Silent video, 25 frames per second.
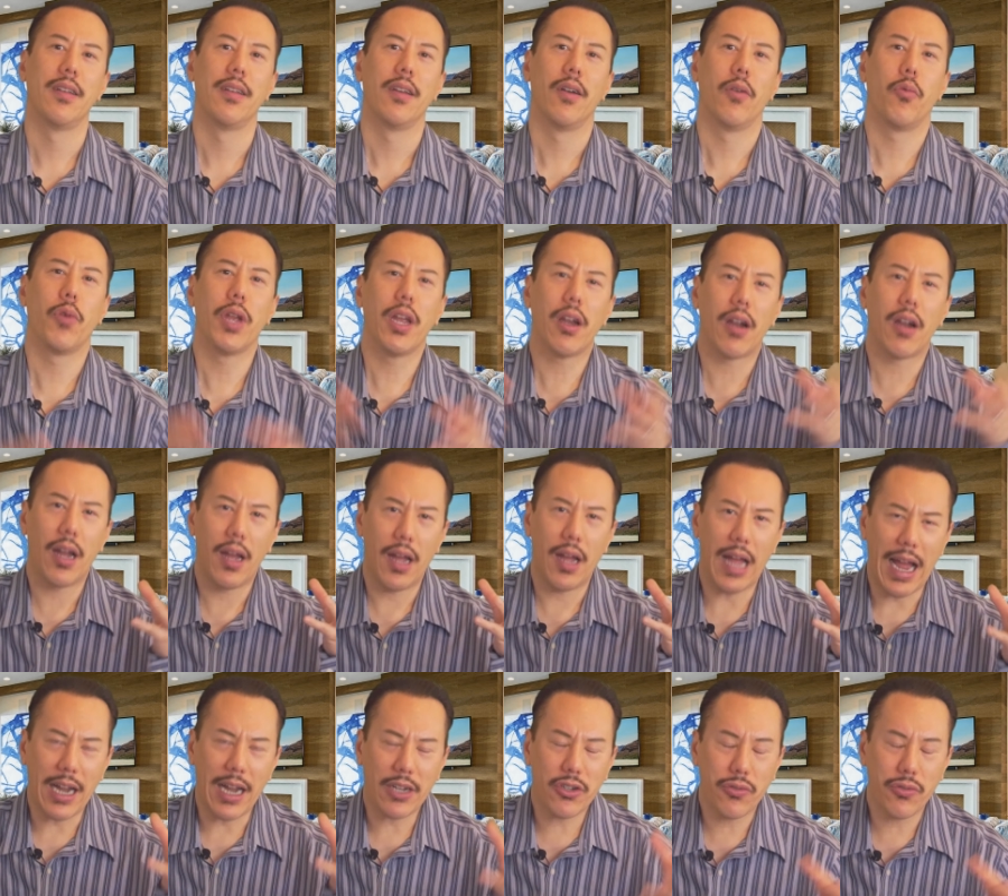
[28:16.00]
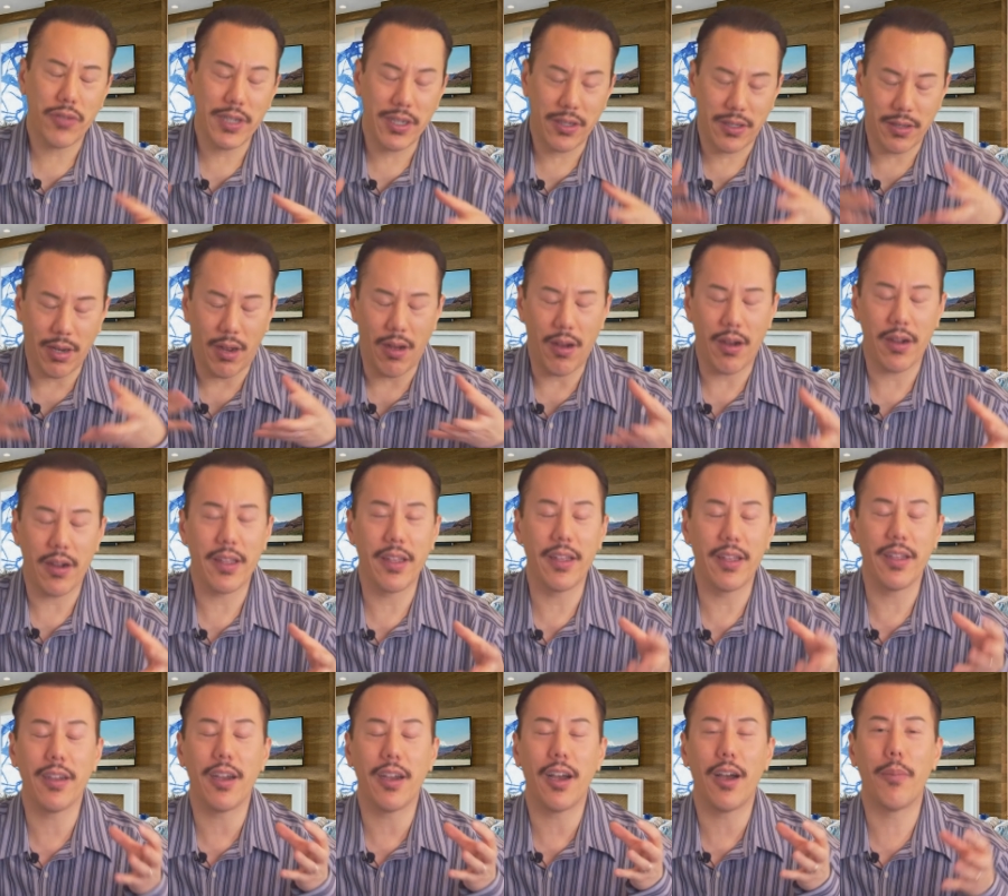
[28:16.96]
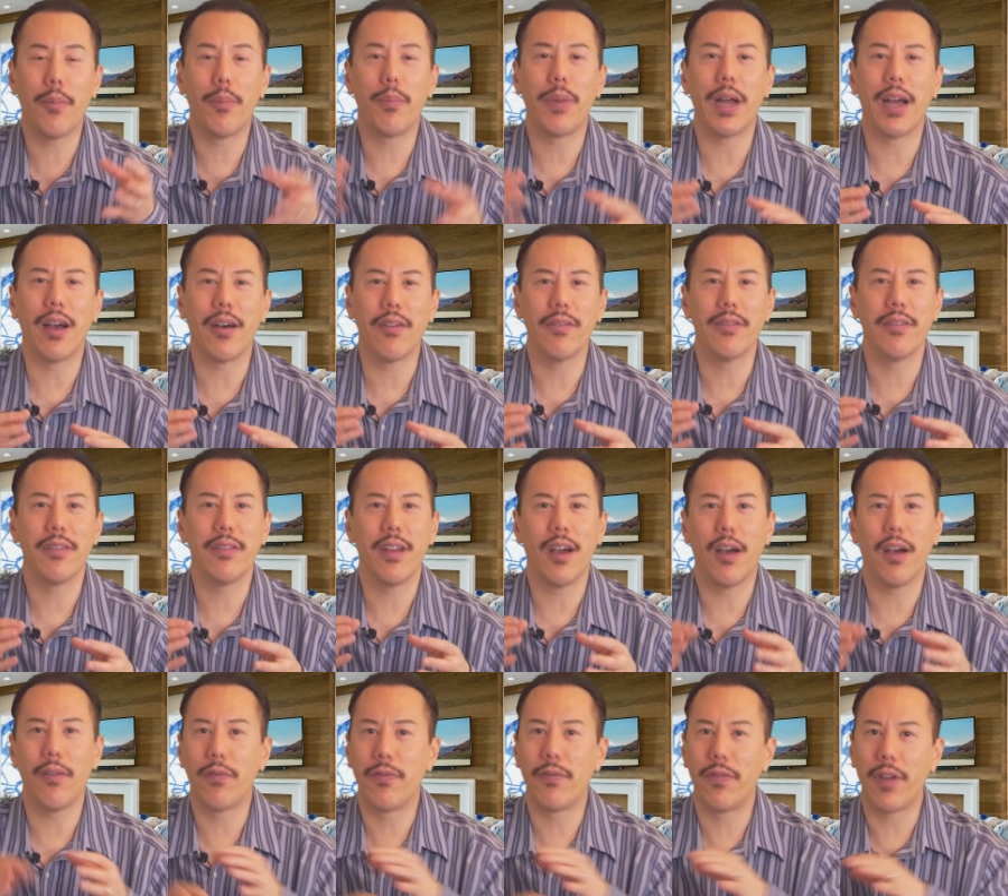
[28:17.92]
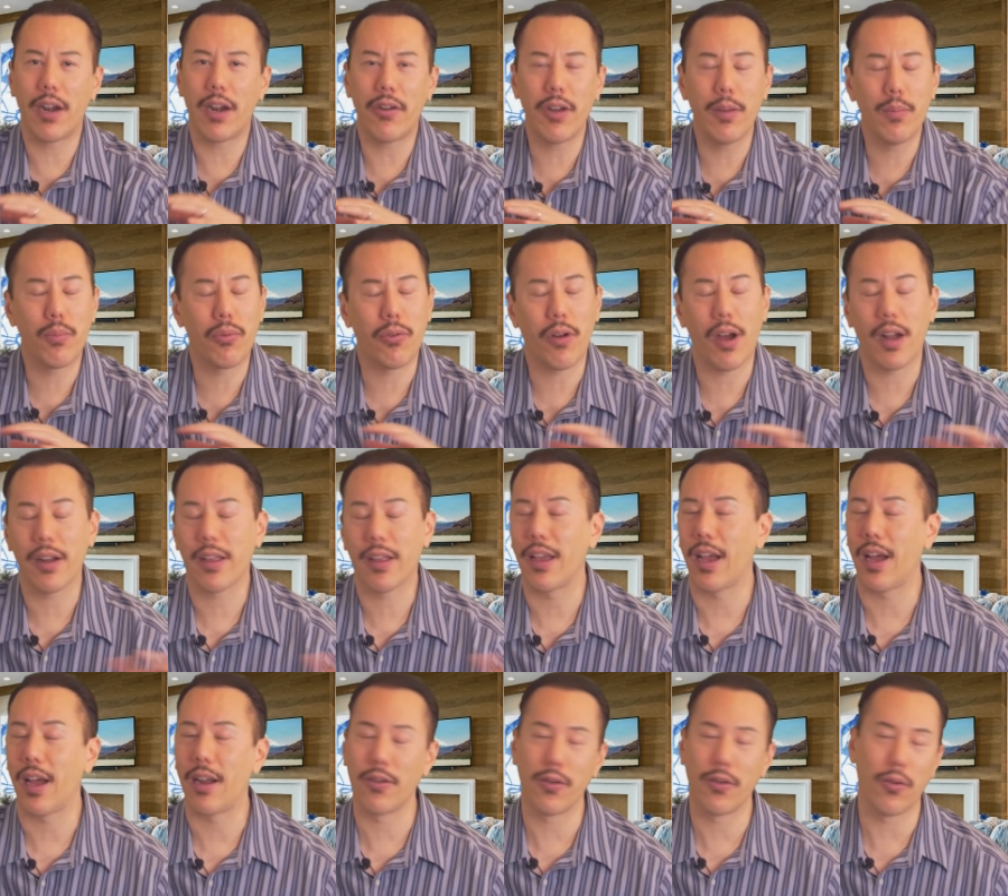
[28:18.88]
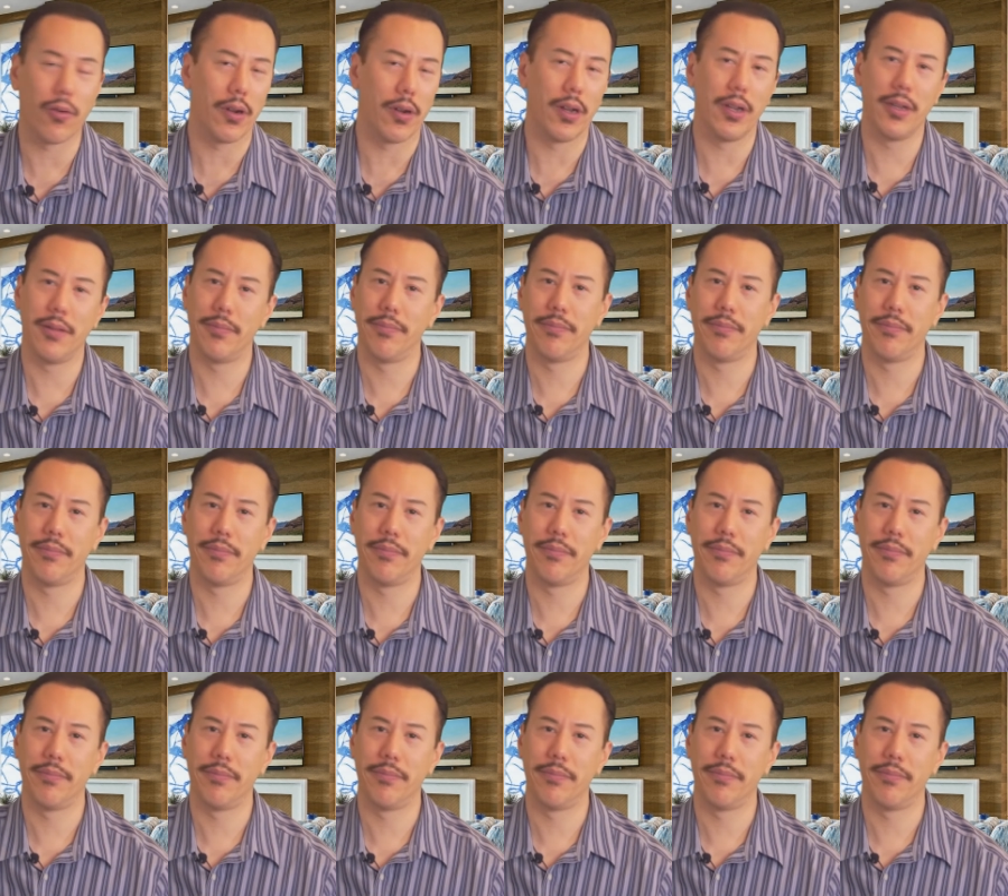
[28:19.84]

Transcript: we are actually talking about a very broad category.